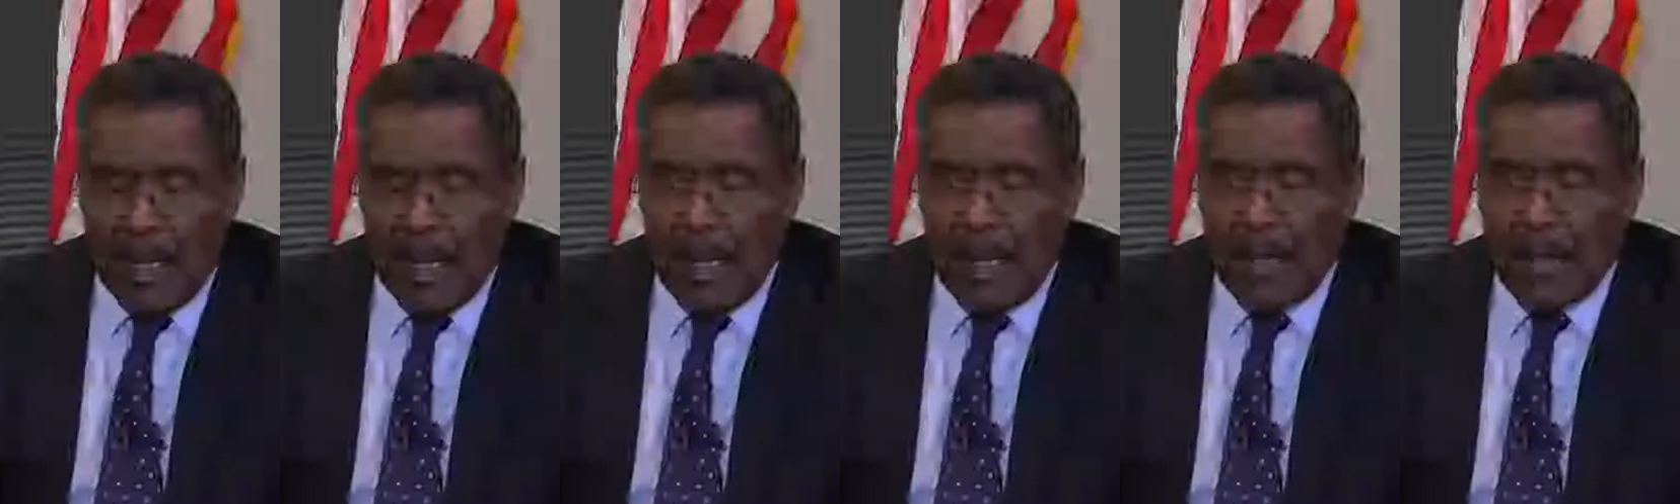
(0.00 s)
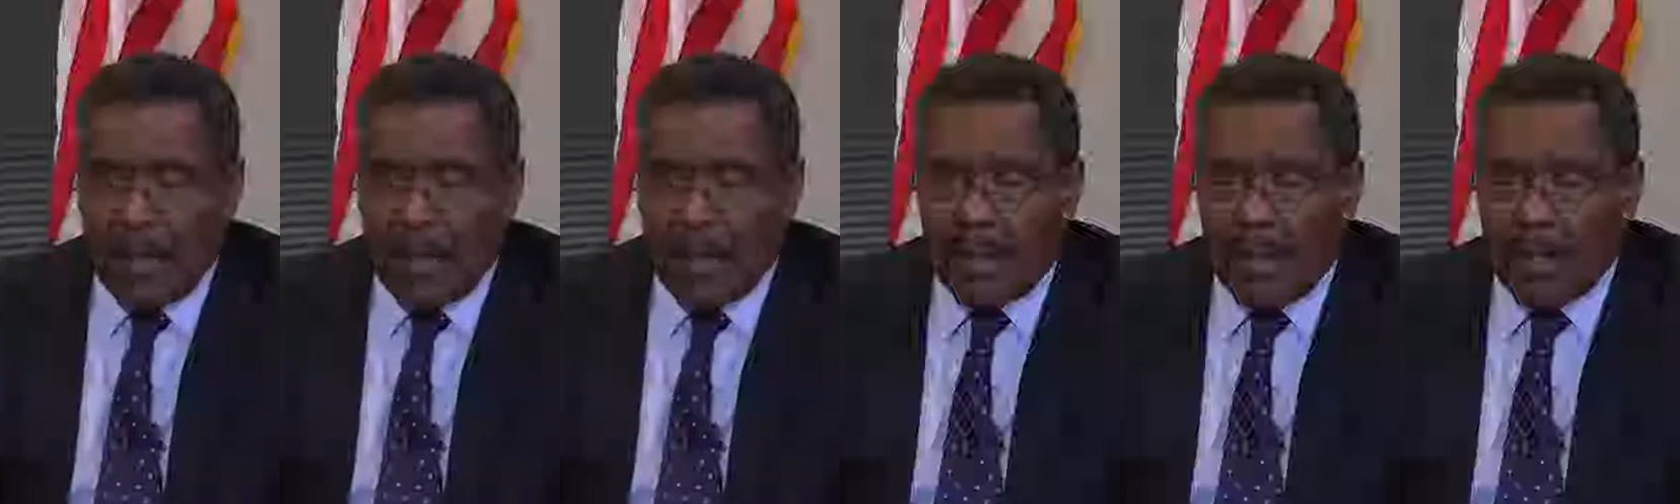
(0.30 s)

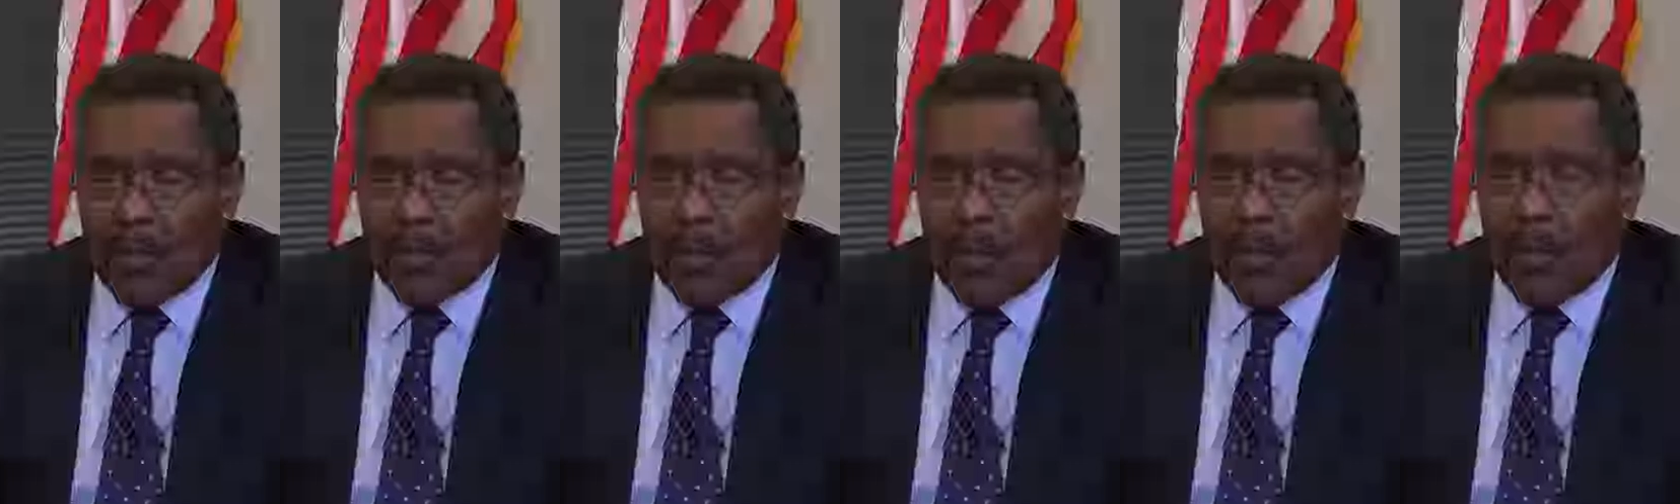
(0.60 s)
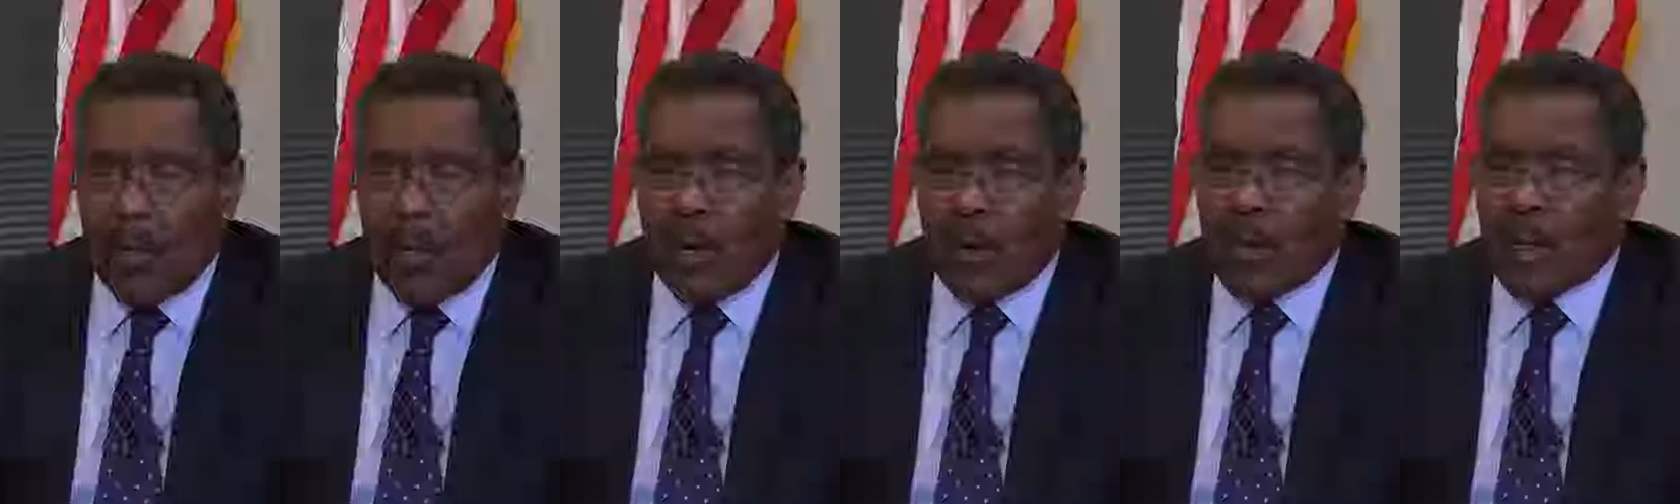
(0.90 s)
And things went
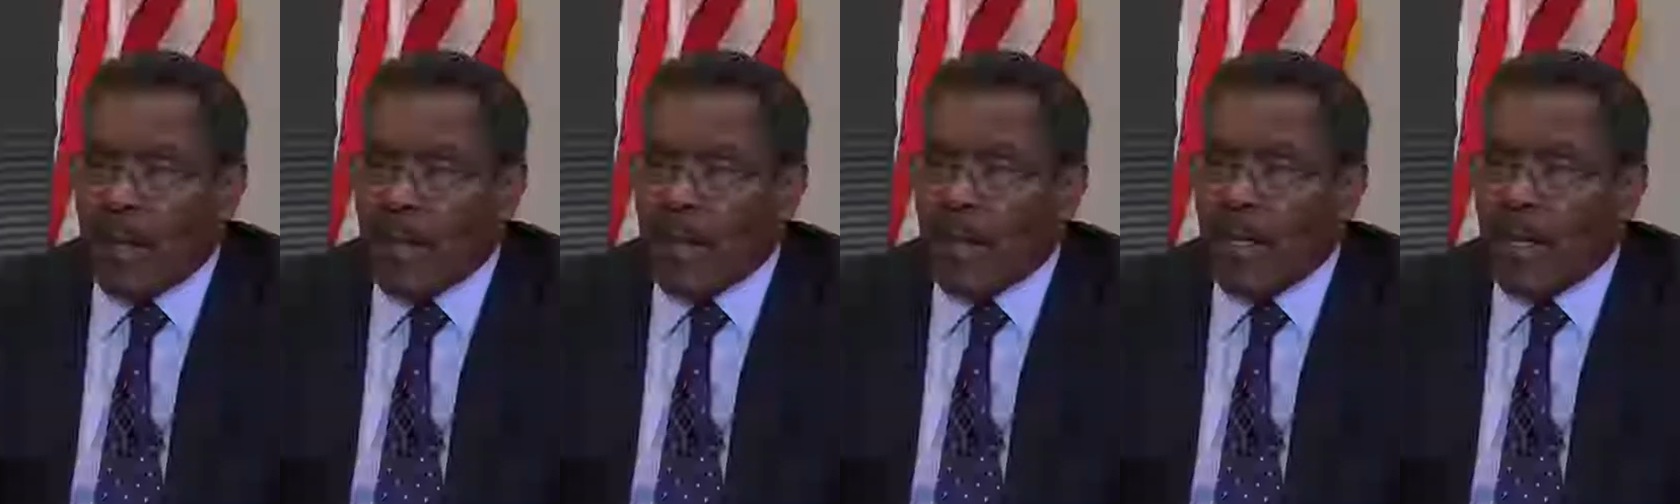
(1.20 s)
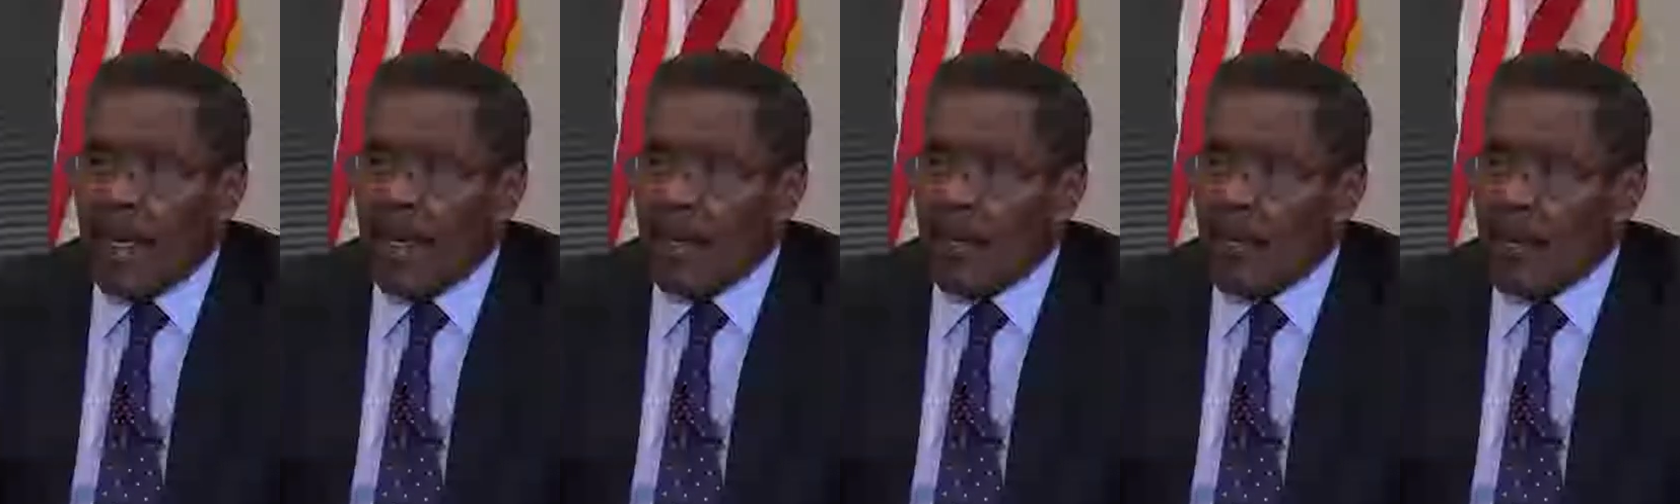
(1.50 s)
well. And at
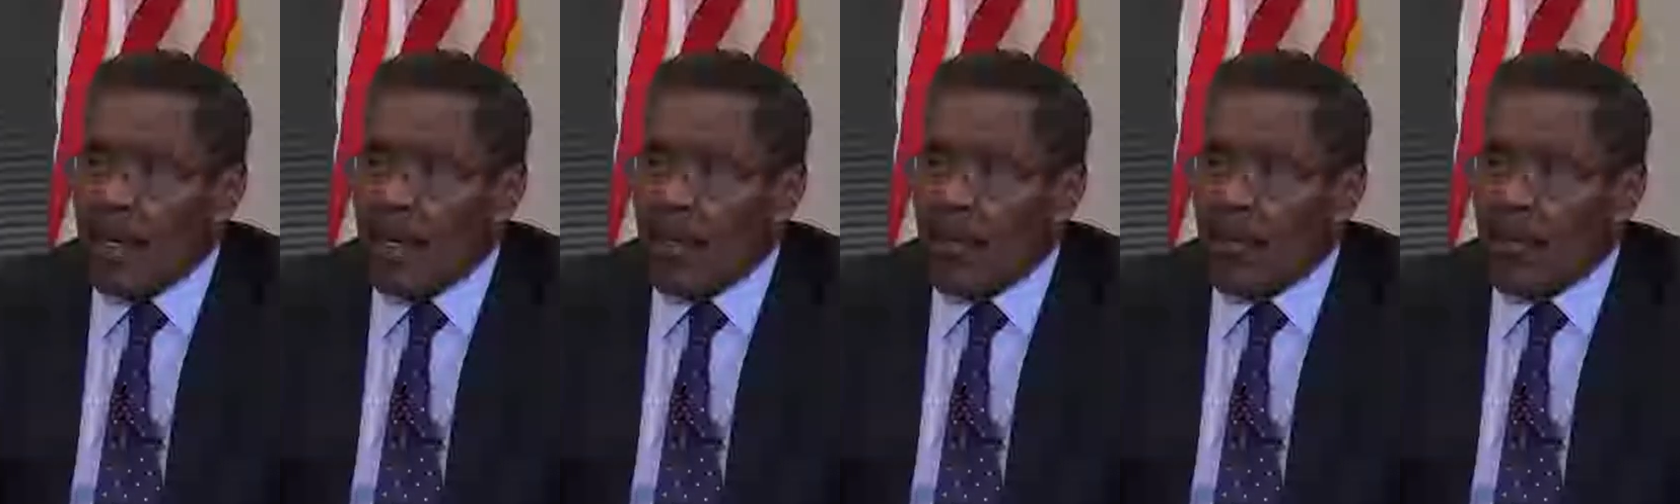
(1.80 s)
the end of the